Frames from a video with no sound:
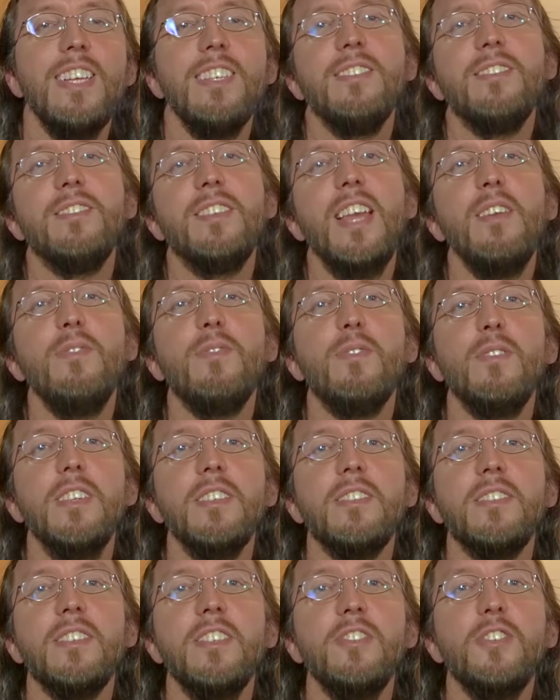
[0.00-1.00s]
Say, for
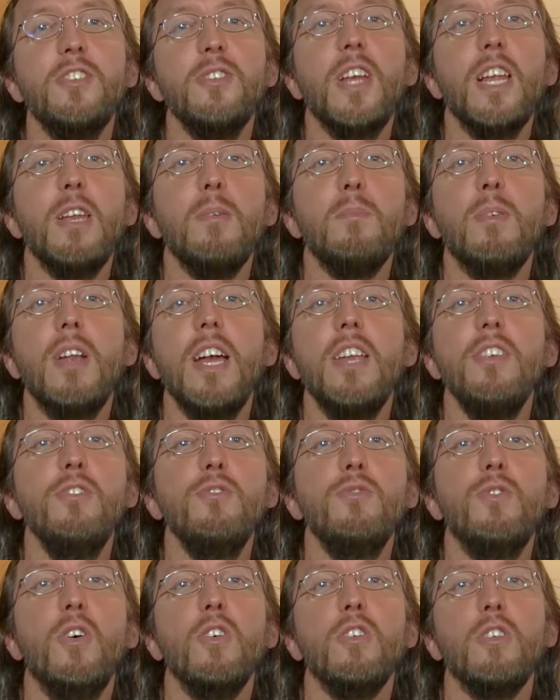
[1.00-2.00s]
instance, you get a brand
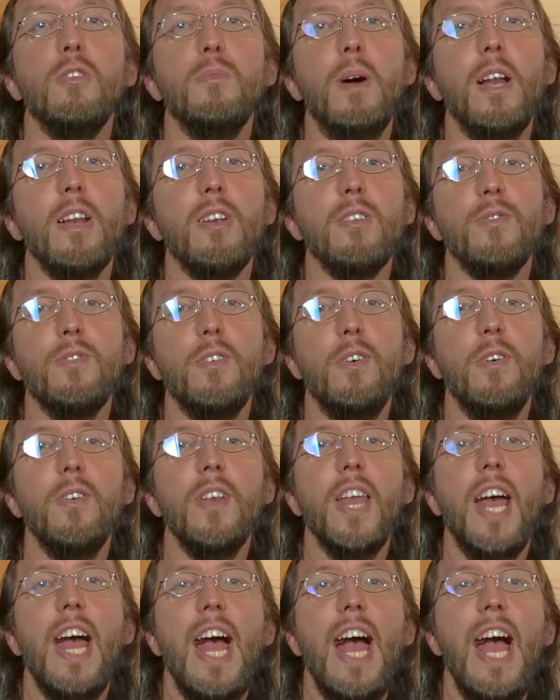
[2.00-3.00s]
new vocal
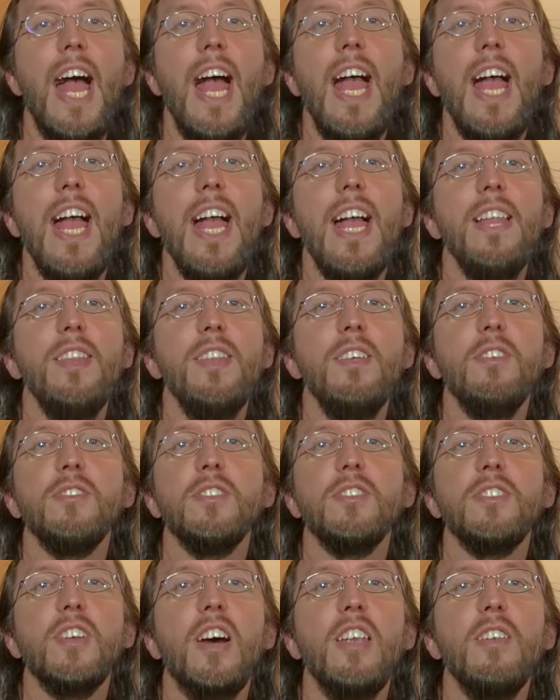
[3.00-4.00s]
microphone and
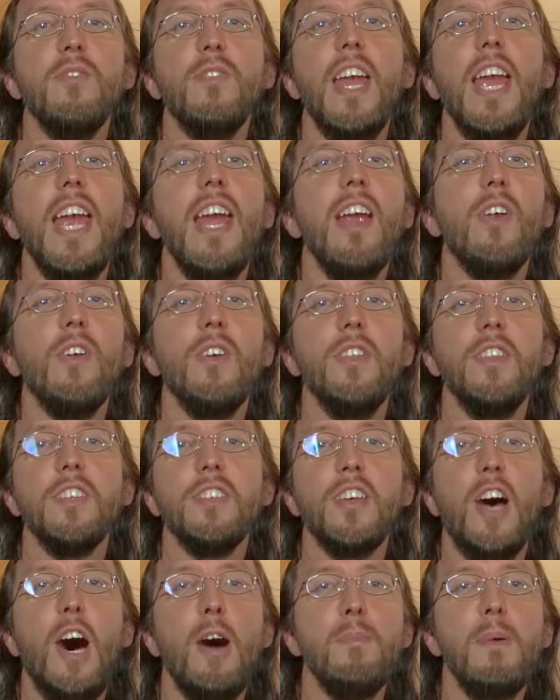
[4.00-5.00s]
there's a ton of air on the
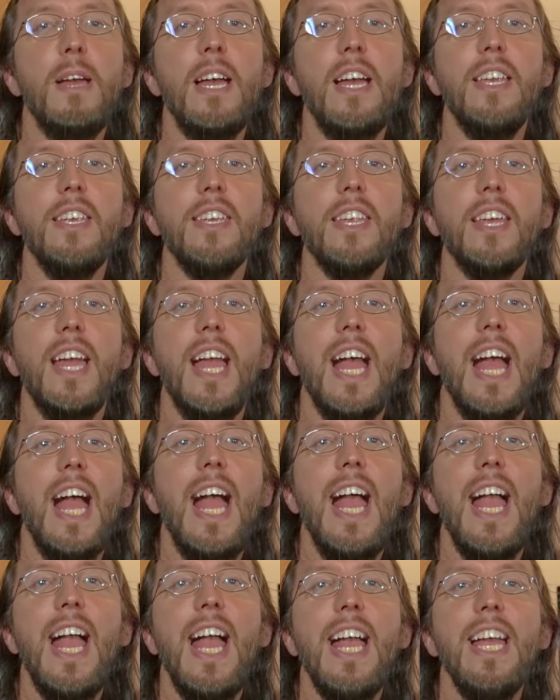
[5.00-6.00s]
top end
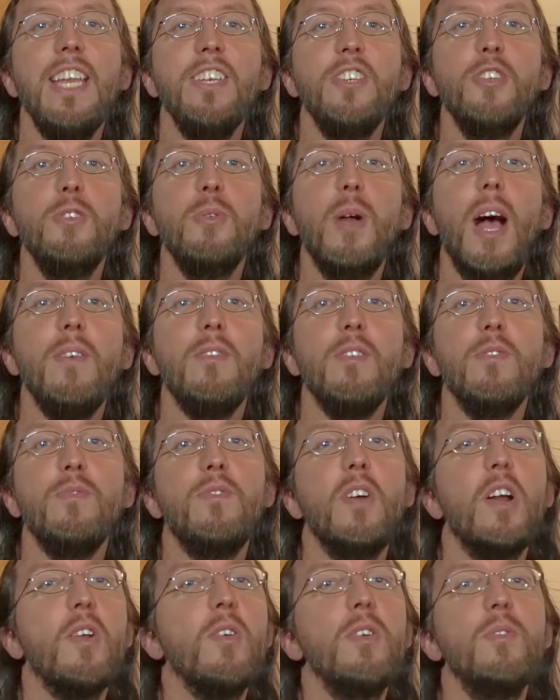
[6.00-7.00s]
and you have a
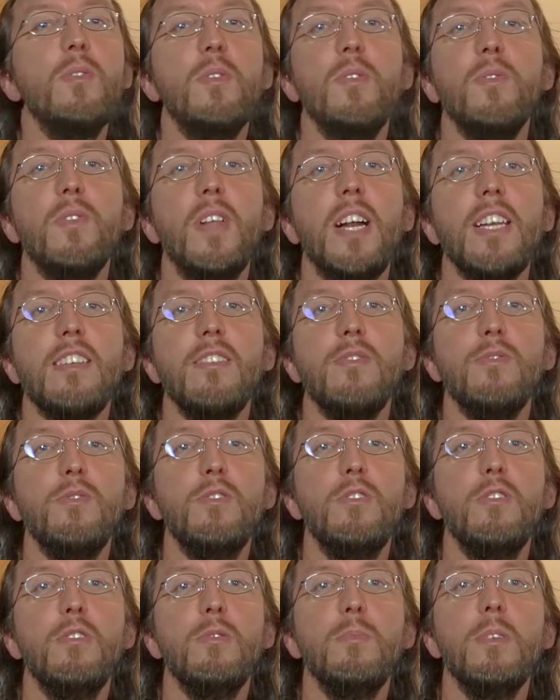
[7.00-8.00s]
very reflective
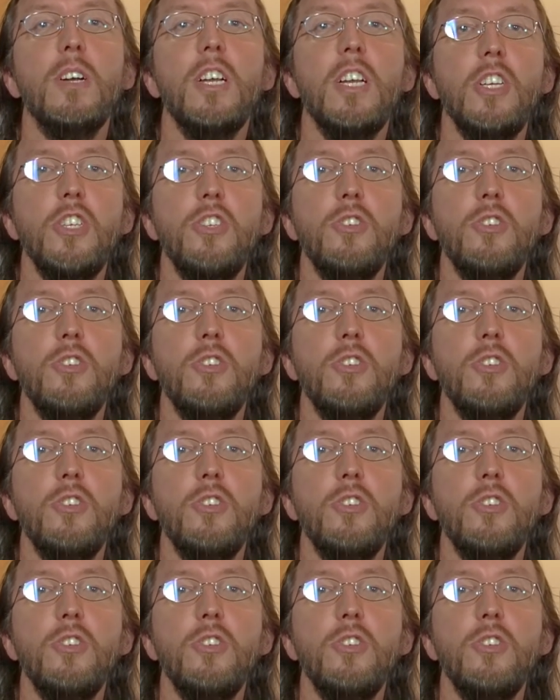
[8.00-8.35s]
room.